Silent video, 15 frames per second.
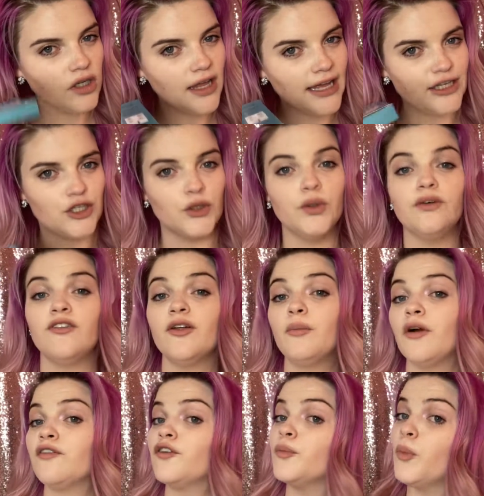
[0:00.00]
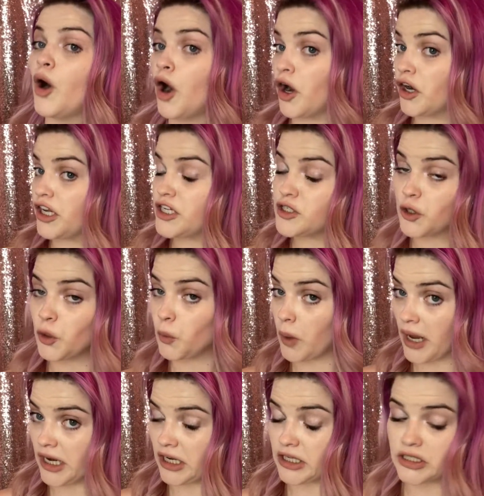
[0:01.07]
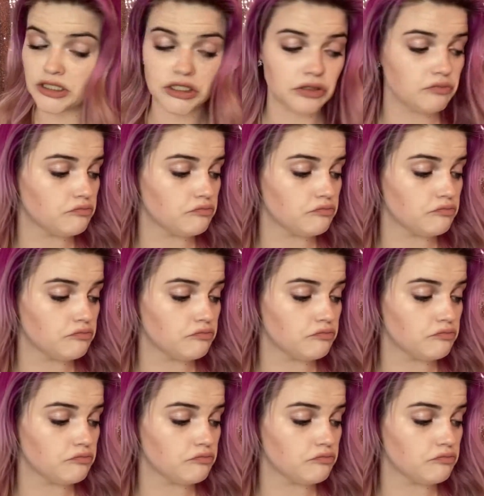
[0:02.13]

and 2 of them are for parties or weddings.